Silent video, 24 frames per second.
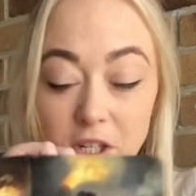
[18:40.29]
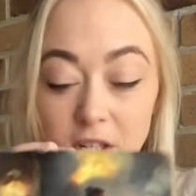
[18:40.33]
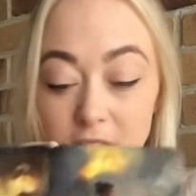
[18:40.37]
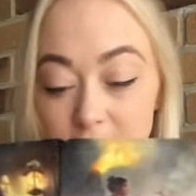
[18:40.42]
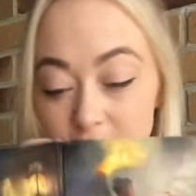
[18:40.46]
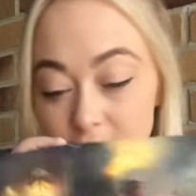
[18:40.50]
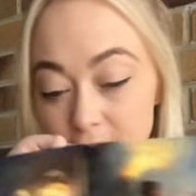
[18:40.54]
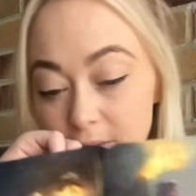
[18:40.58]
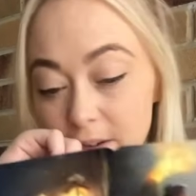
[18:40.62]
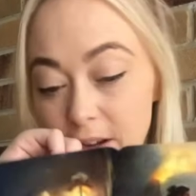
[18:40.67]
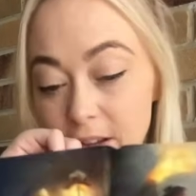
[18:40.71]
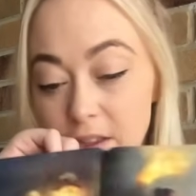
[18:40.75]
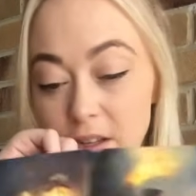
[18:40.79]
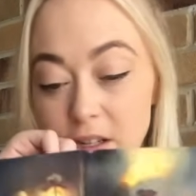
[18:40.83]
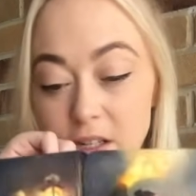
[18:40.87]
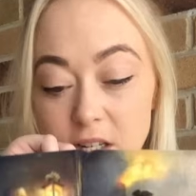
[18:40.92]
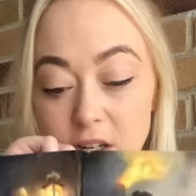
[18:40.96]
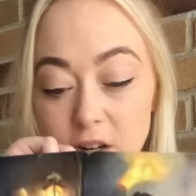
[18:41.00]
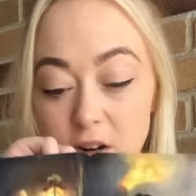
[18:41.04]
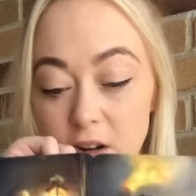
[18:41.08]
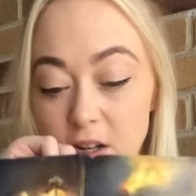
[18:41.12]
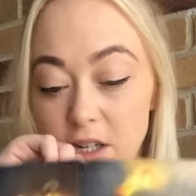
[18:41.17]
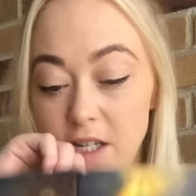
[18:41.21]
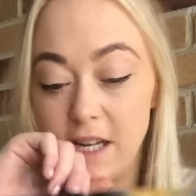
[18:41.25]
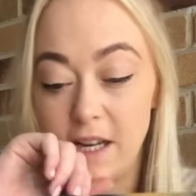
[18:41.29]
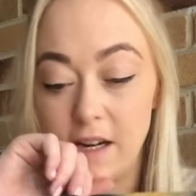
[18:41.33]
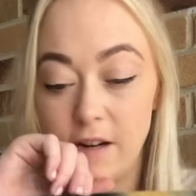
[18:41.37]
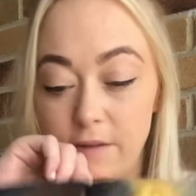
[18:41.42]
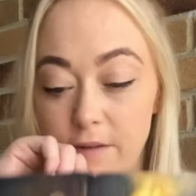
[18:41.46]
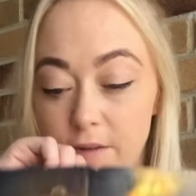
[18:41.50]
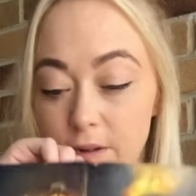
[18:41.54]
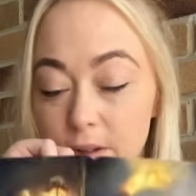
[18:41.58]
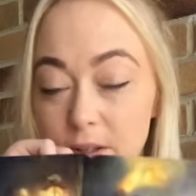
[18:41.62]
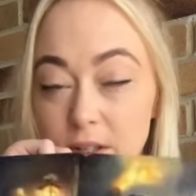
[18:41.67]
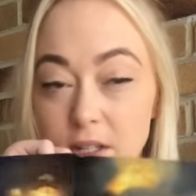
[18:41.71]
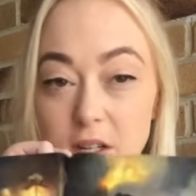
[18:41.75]
because you've had the not Ten of
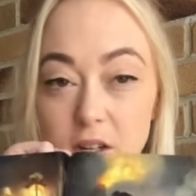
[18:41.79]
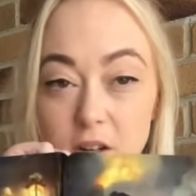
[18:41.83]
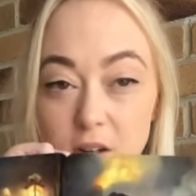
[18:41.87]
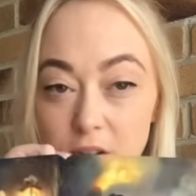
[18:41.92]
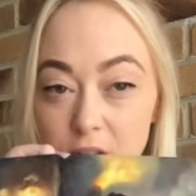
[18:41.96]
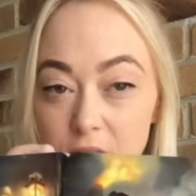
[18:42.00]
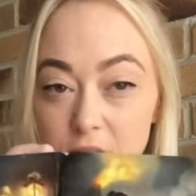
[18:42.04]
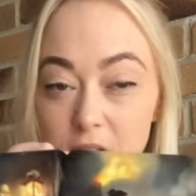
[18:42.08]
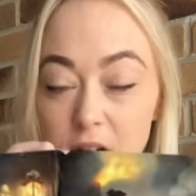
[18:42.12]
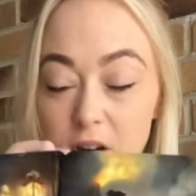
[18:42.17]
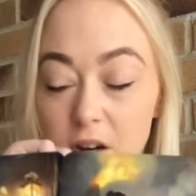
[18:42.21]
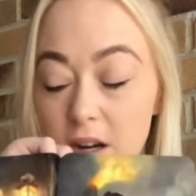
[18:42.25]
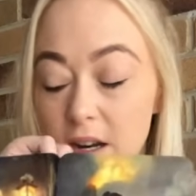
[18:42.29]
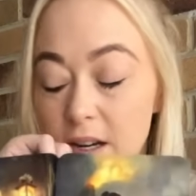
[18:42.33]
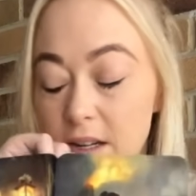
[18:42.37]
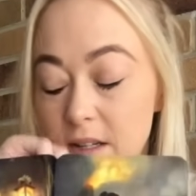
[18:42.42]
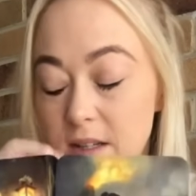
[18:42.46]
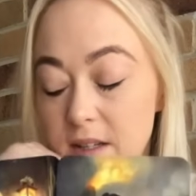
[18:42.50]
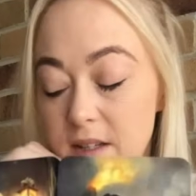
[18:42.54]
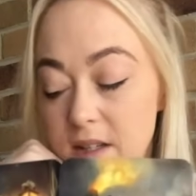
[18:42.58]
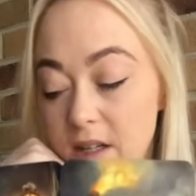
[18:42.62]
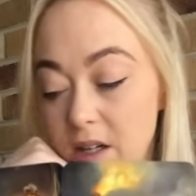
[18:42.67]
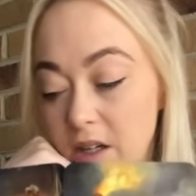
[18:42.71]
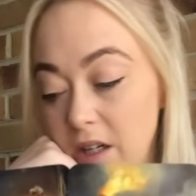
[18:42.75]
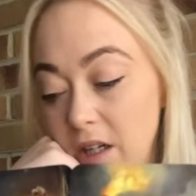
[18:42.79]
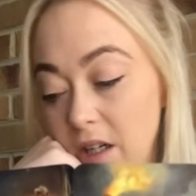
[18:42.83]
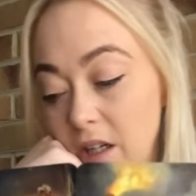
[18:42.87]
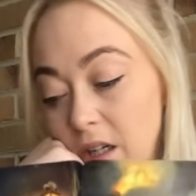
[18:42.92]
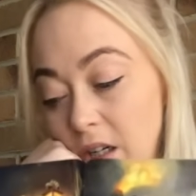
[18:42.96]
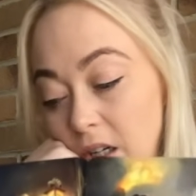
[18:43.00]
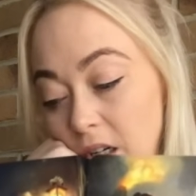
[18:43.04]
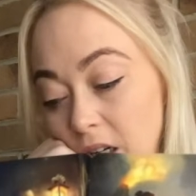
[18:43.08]
Wands, you've got the Nine. So